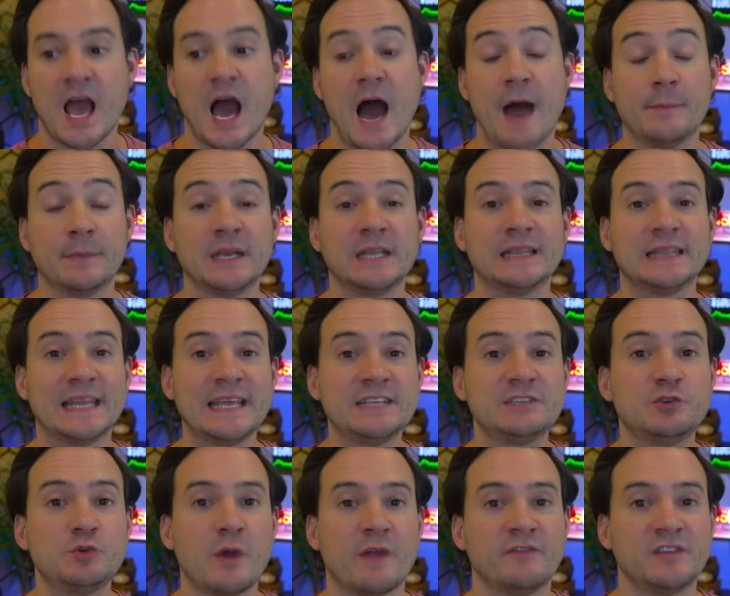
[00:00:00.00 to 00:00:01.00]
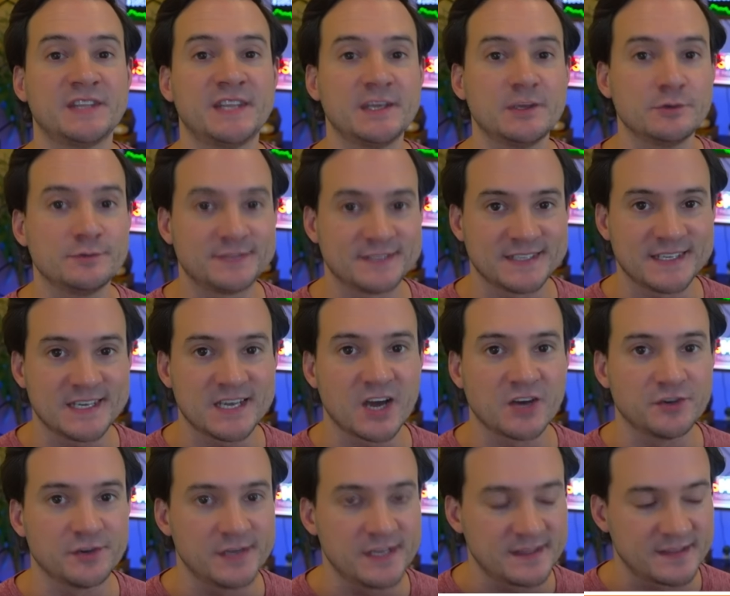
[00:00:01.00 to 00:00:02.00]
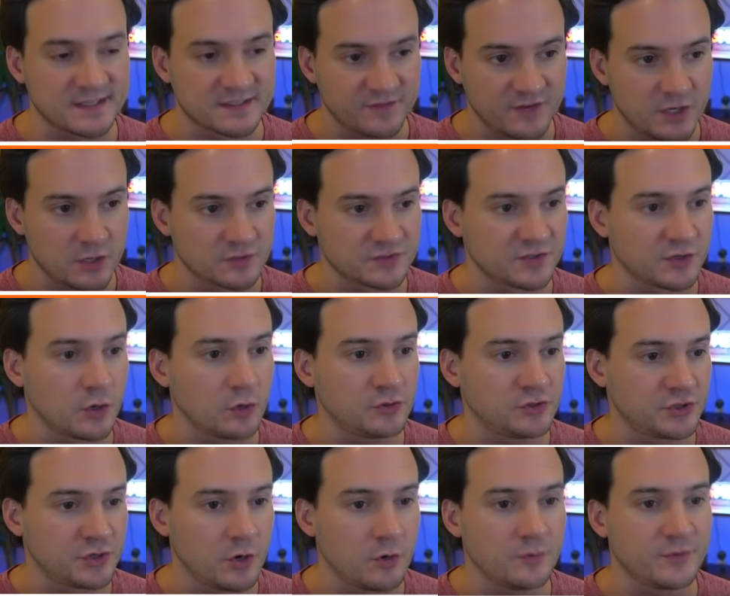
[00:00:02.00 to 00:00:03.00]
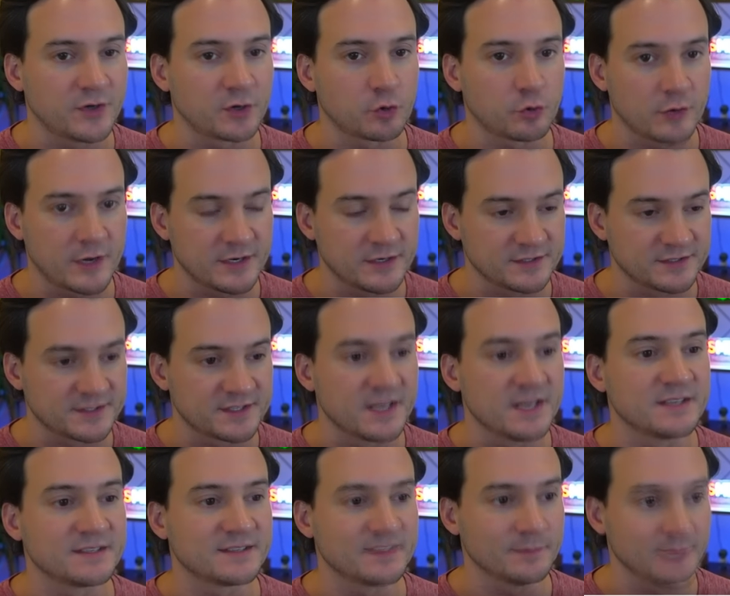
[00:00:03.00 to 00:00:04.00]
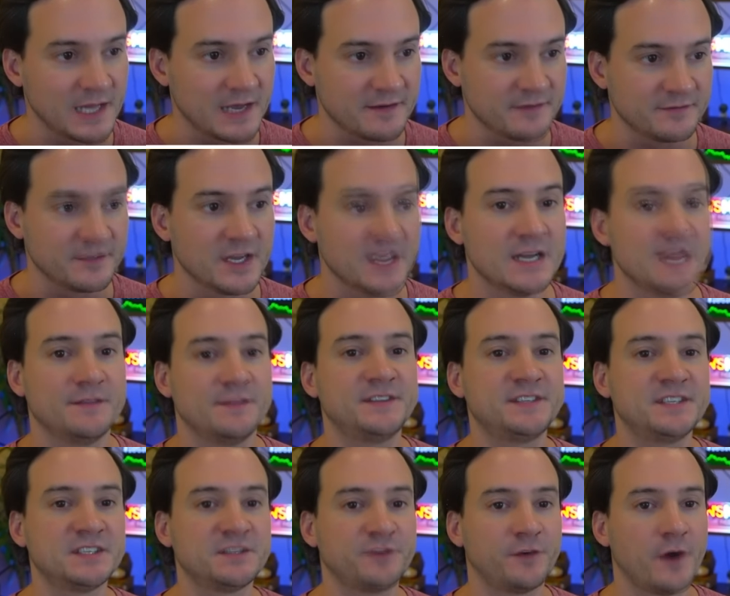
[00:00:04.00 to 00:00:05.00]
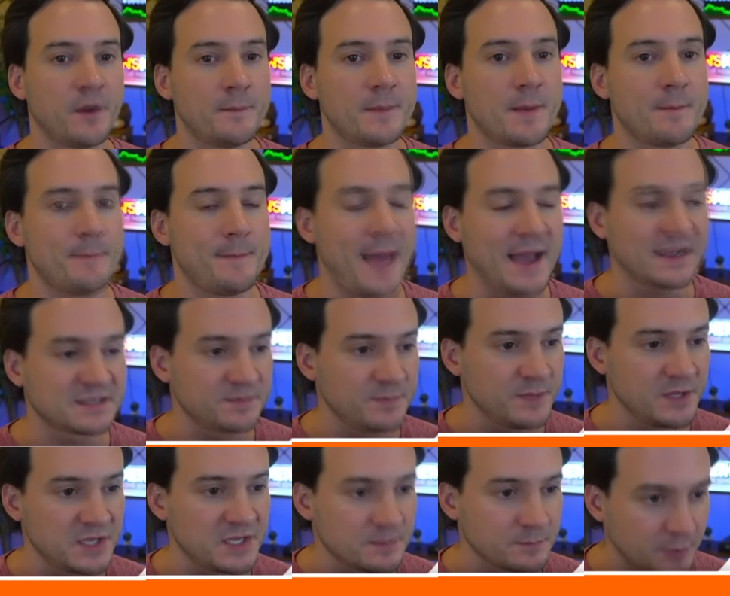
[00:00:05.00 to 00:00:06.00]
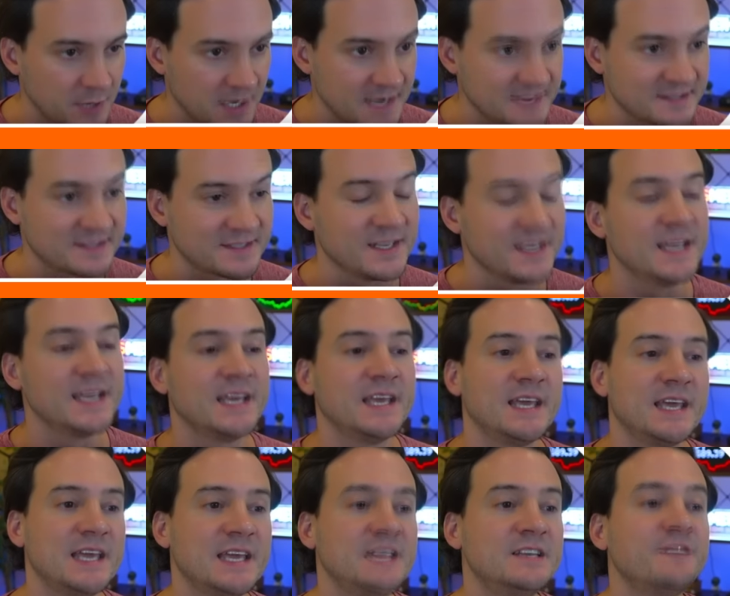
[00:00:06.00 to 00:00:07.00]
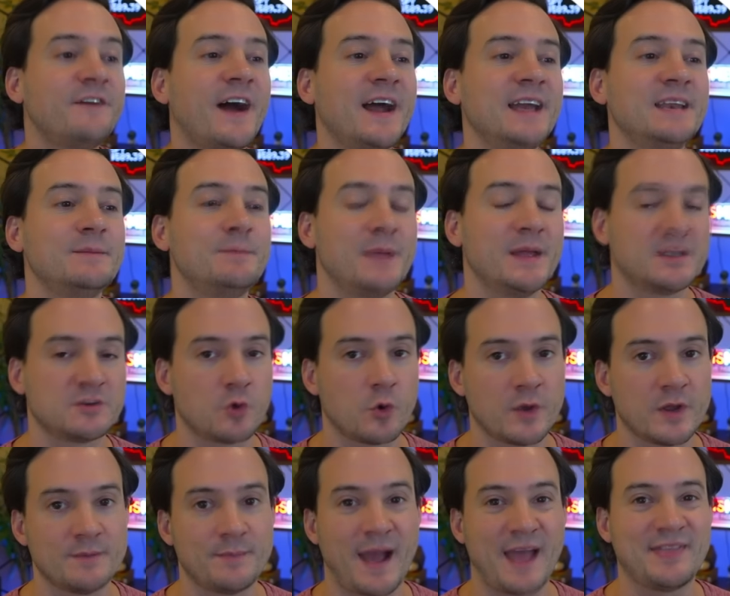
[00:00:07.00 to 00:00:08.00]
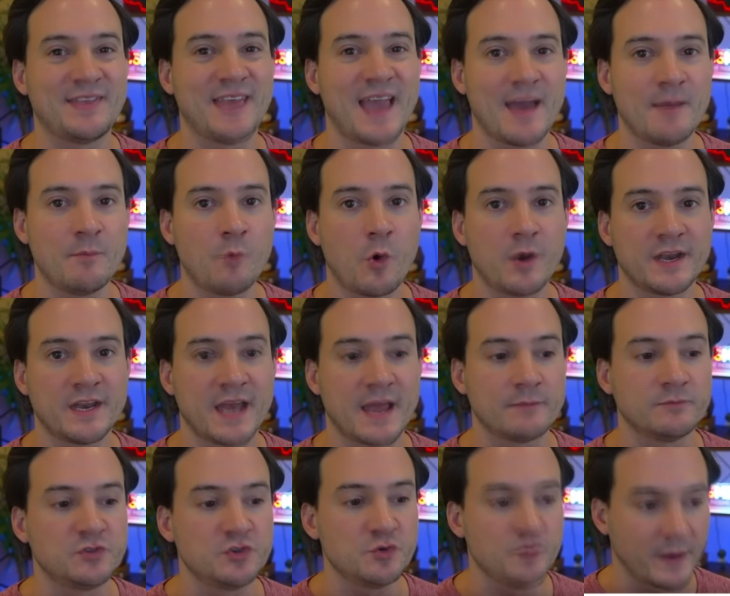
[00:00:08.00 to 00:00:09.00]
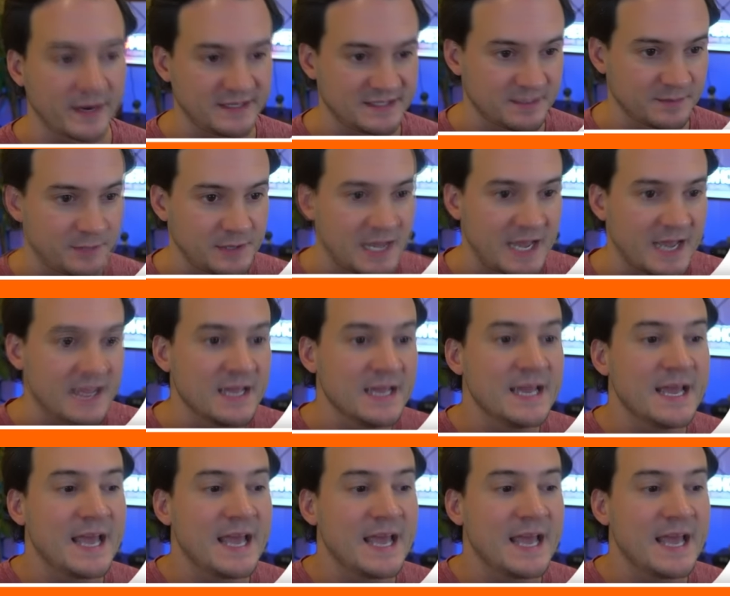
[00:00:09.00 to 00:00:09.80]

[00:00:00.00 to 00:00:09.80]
I'm going to link to everything you see underneath this video, so go show the creators some love. This is from Maximilian Price. He divided Bitcoin by the M1 and M2 money supply.